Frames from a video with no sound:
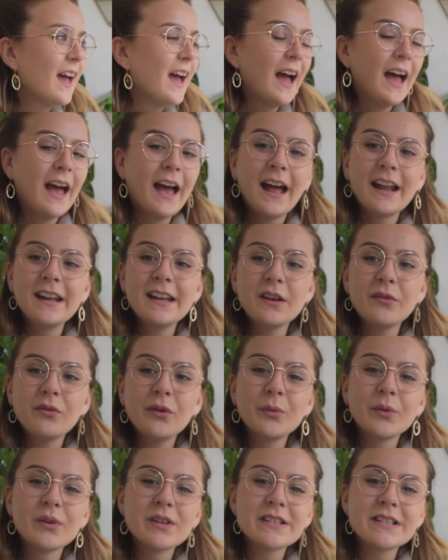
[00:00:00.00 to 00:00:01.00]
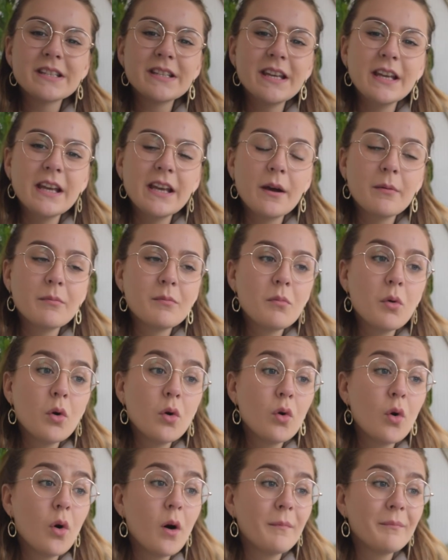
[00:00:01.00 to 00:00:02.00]
And if you want to see
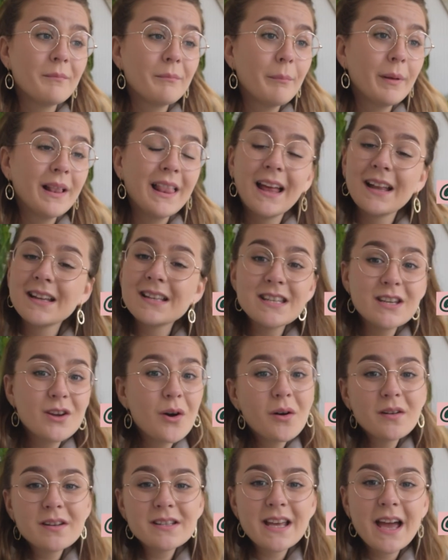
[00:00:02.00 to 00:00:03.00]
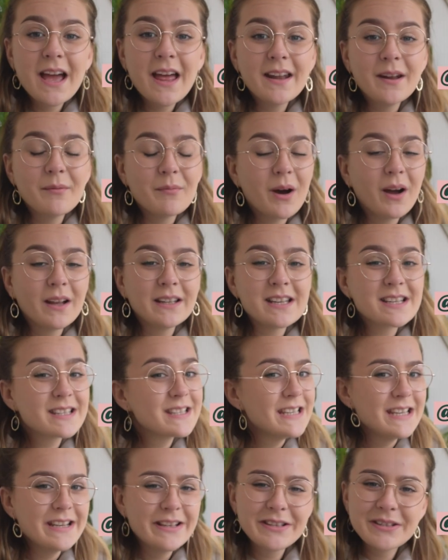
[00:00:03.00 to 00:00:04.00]
more Planty content and behind the
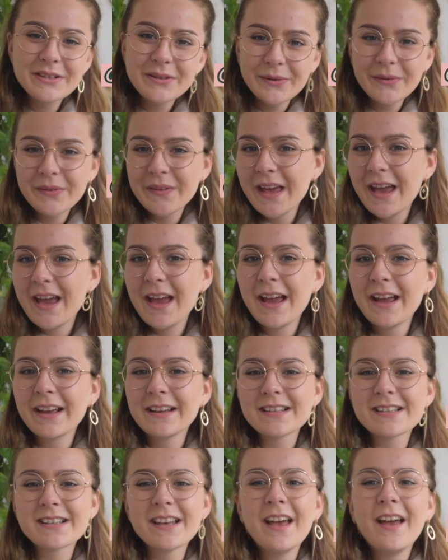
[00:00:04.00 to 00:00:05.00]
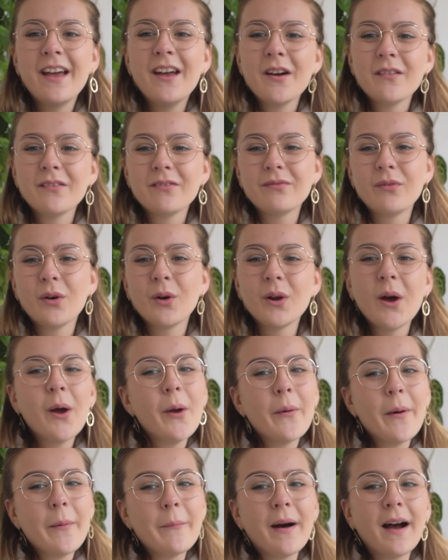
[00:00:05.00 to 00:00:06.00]
scenes sort of things,
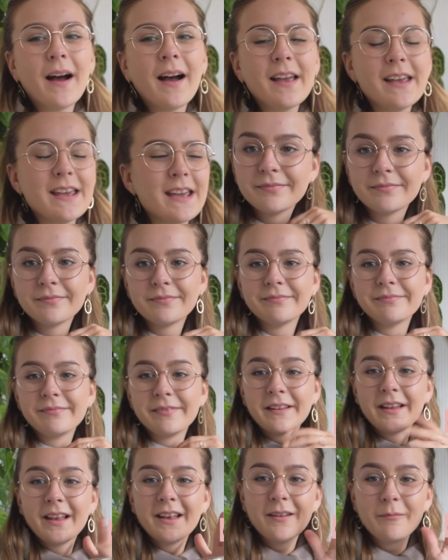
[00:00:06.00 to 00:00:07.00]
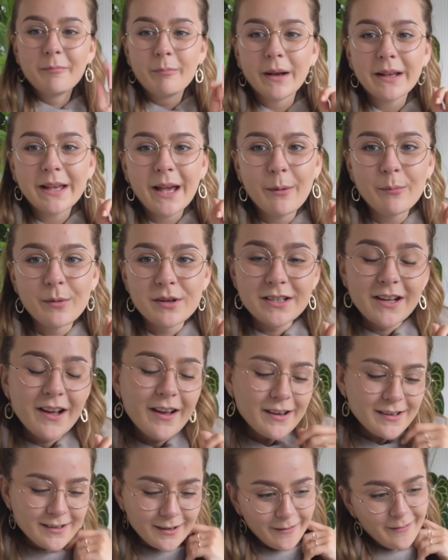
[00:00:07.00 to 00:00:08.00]
follow my my camera
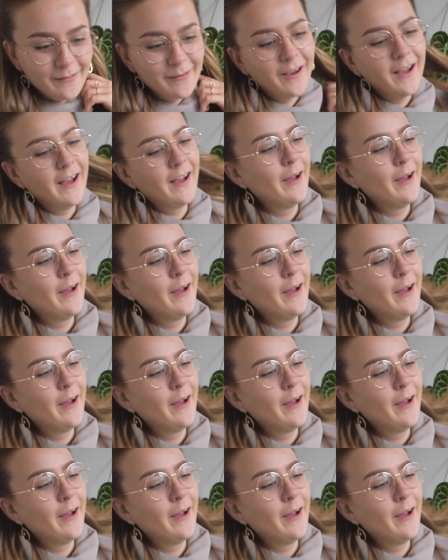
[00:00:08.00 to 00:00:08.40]
died, lol.